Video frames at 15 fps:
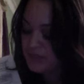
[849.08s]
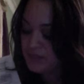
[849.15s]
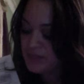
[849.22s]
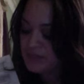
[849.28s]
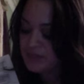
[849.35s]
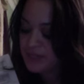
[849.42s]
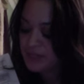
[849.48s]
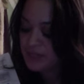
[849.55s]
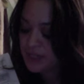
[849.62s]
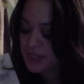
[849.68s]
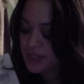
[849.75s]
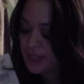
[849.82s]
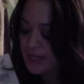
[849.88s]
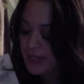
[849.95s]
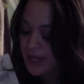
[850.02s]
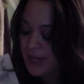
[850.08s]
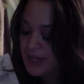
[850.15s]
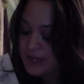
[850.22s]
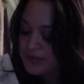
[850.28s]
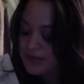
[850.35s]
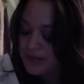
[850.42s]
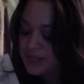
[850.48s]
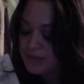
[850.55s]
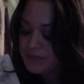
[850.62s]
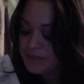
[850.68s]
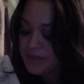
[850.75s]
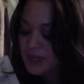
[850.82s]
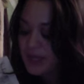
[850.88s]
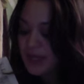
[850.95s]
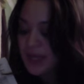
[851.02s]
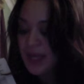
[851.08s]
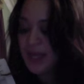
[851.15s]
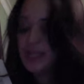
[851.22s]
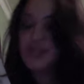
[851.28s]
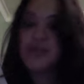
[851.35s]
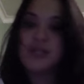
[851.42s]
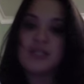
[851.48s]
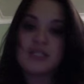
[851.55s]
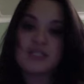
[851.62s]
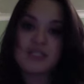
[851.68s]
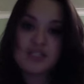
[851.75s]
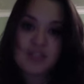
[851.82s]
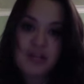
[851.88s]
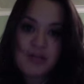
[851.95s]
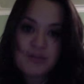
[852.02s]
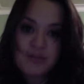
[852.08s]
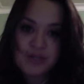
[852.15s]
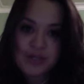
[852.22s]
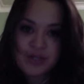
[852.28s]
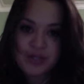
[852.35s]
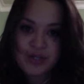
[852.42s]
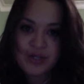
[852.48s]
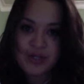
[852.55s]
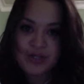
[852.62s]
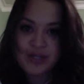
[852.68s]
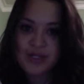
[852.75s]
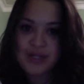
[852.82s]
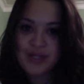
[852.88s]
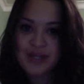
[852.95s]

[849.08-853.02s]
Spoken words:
regimen, you're going to get a night cream, and you get to start with your